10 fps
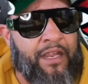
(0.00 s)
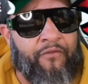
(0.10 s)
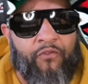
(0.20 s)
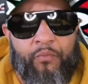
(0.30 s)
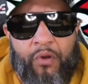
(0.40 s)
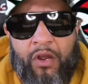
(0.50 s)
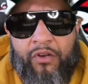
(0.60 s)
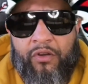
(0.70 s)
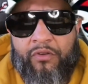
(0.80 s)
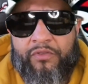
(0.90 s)
Denver
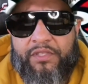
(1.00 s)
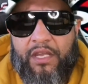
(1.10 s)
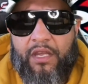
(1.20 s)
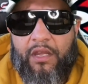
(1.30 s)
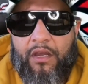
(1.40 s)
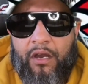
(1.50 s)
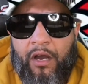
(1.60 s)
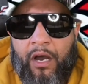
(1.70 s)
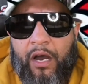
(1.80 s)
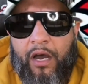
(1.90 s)
Broncos
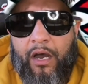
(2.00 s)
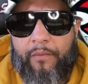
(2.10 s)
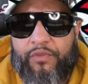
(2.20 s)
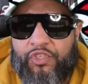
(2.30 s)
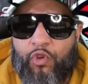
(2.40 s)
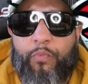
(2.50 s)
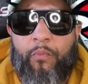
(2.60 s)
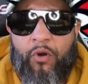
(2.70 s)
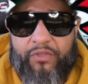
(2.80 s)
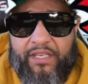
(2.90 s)
Super
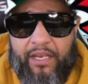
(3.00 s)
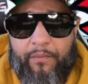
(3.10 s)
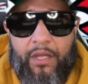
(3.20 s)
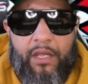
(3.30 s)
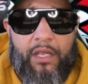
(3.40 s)
Bowl team.